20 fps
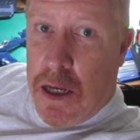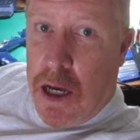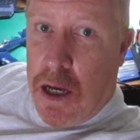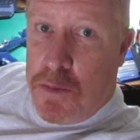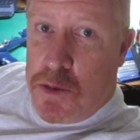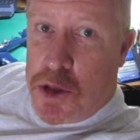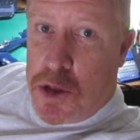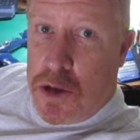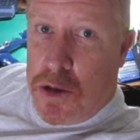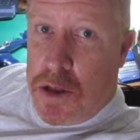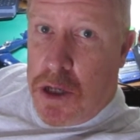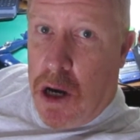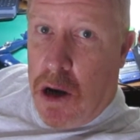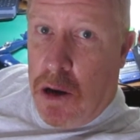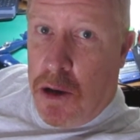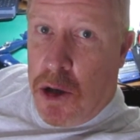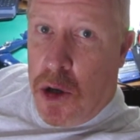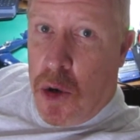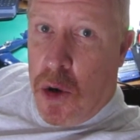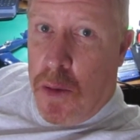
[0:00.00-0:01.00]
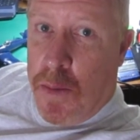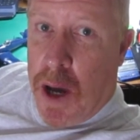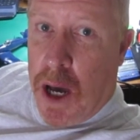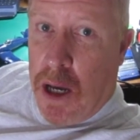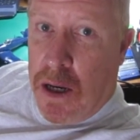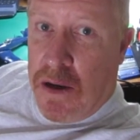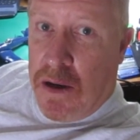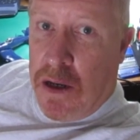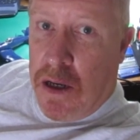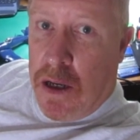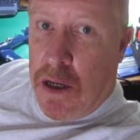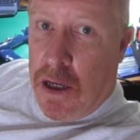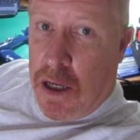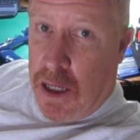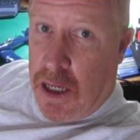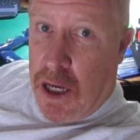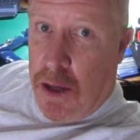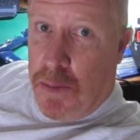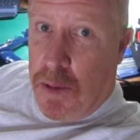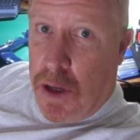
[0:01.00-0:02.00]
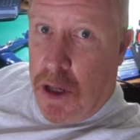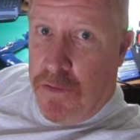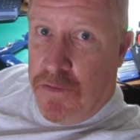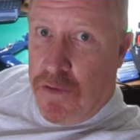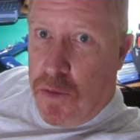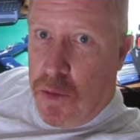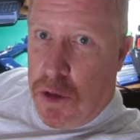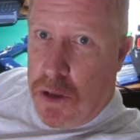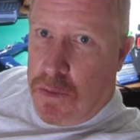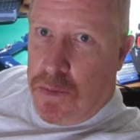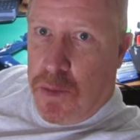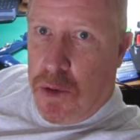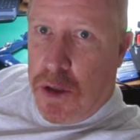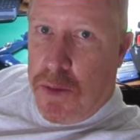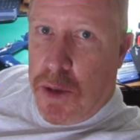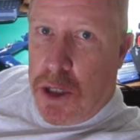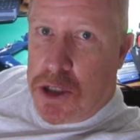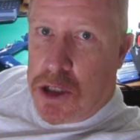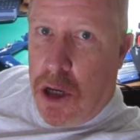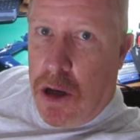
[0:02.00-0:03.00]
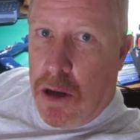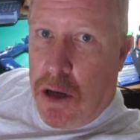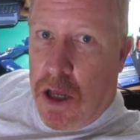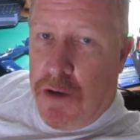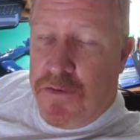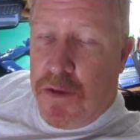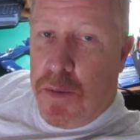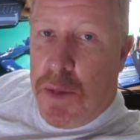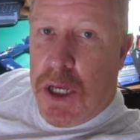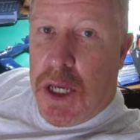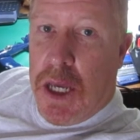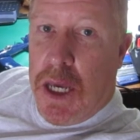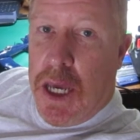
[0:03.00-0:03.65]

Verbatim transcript: I'm sure y'all know about a, a couple of them, well, pretty much all of them.